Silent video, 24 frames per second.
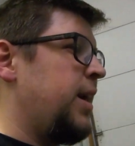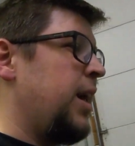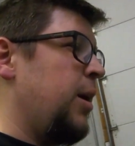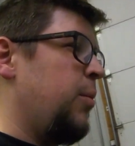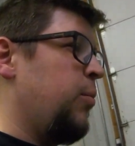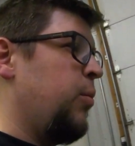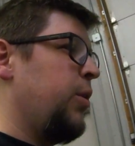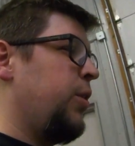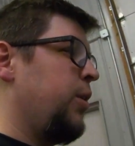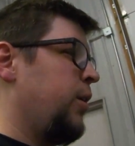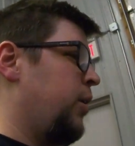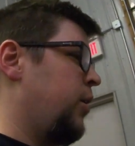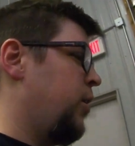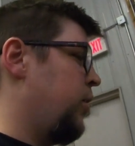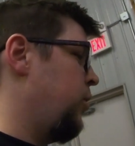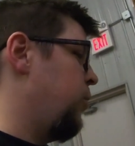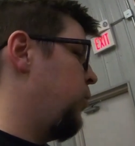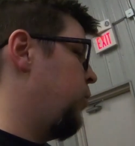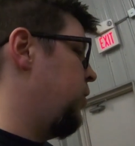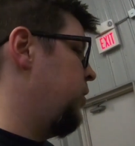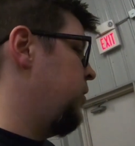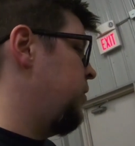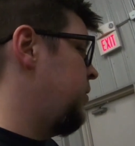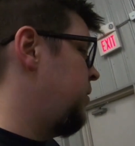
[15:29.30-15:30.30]
came with another
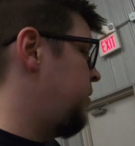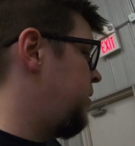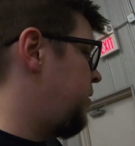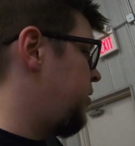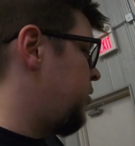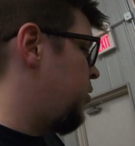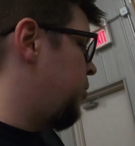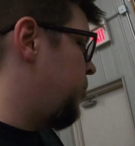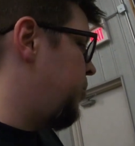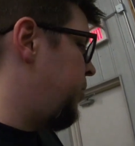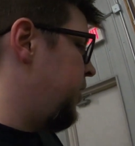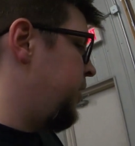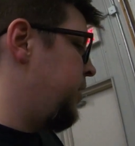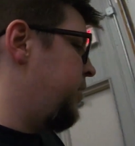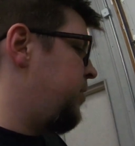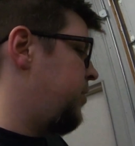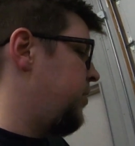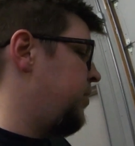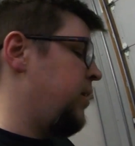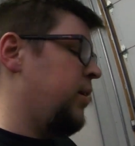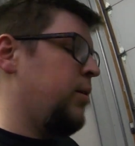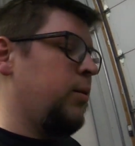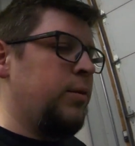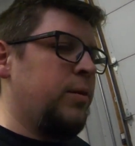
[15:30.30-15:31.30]
one to replace
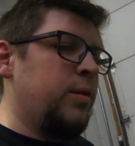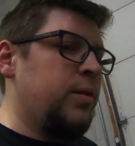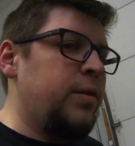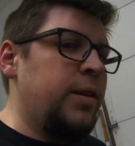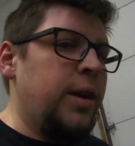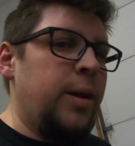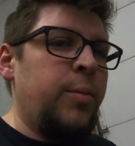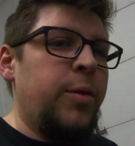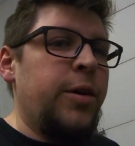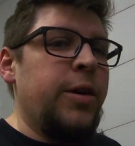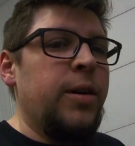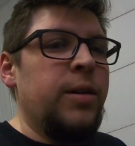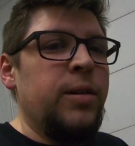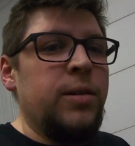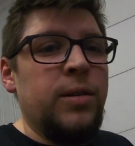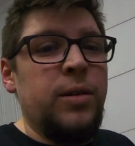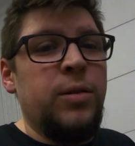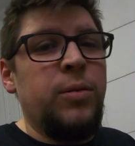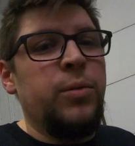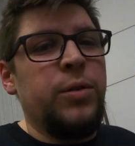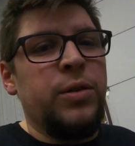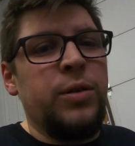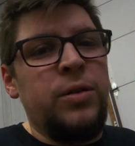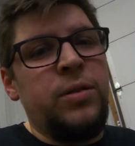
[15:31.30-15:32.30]
it that was the same color,
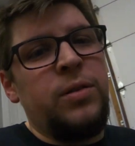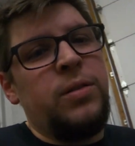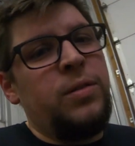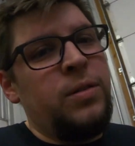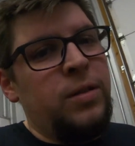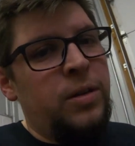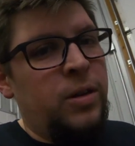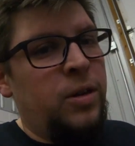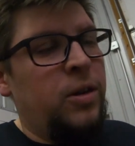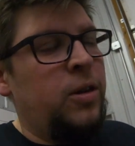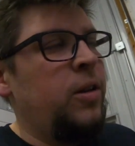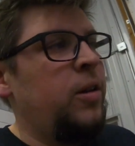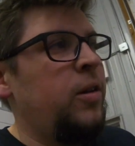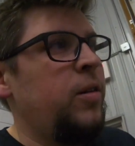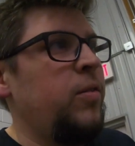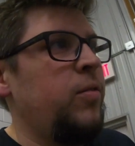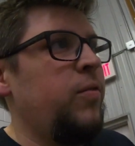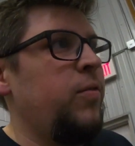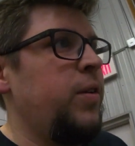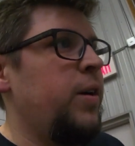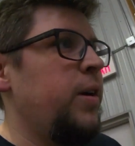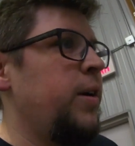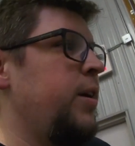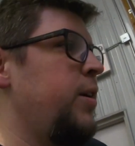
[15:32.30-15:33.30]
which is
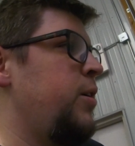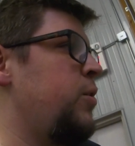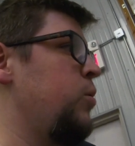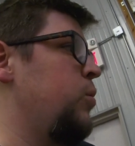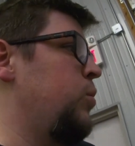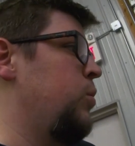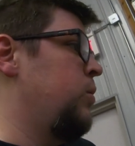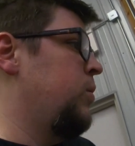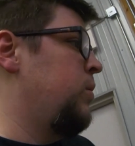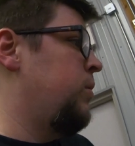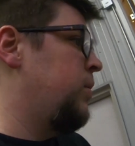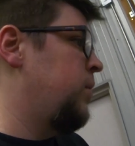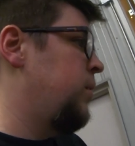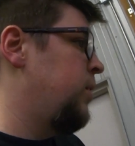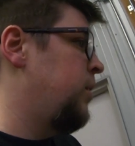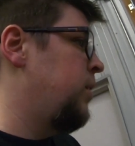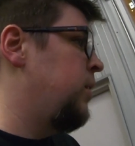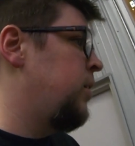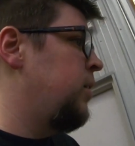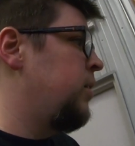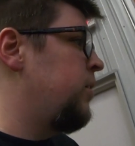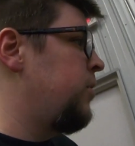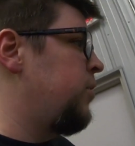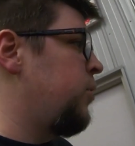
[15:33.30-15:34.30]
very cool.
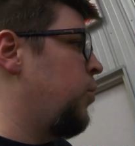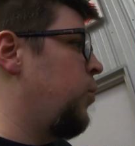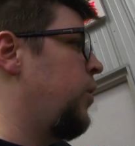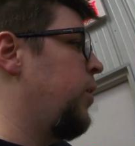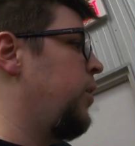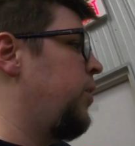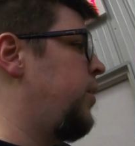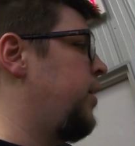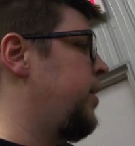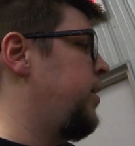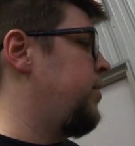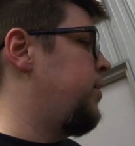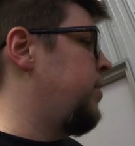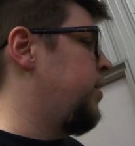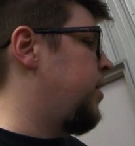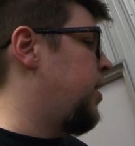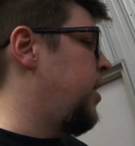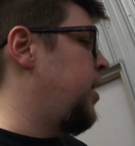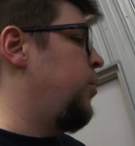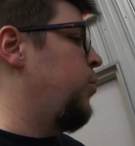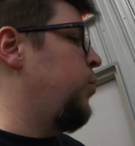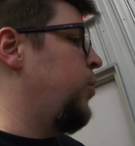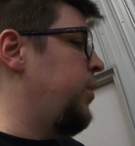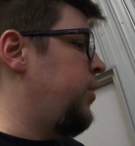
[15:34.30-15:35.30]
So one of the things that
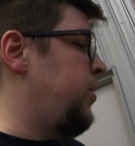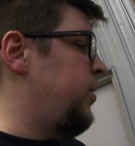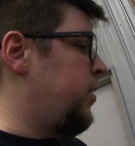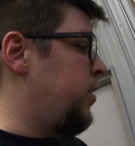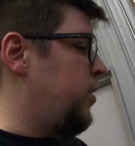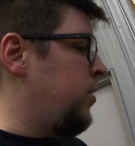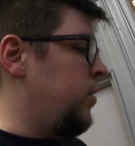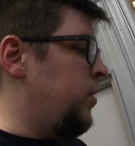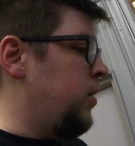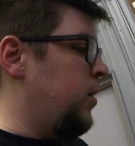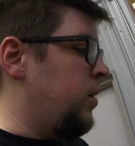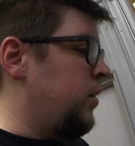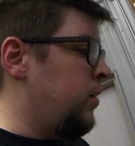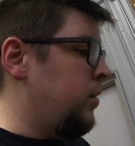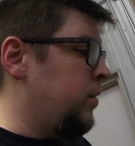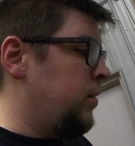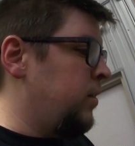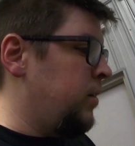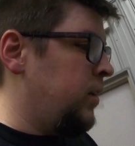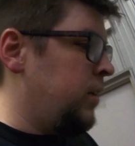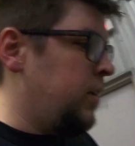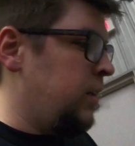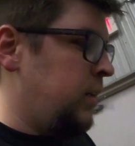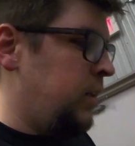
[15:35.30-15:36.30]
came with the car.
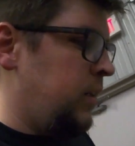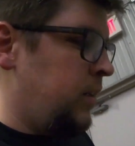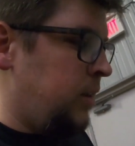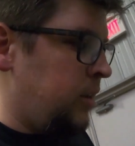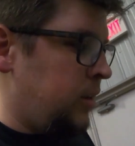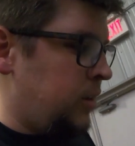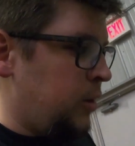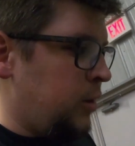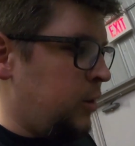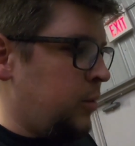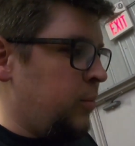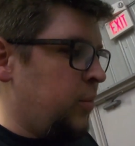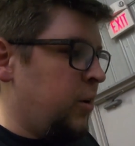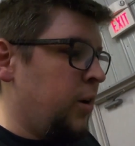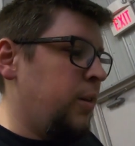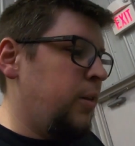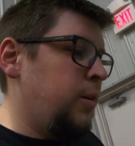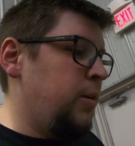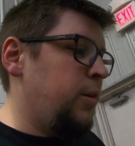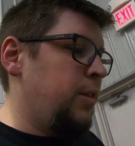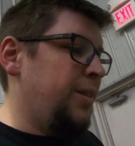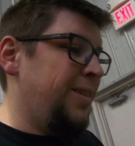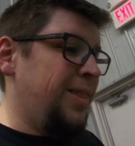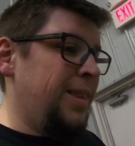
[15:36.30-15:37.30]

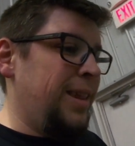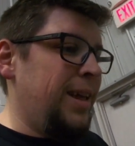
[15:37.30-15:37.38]
Other than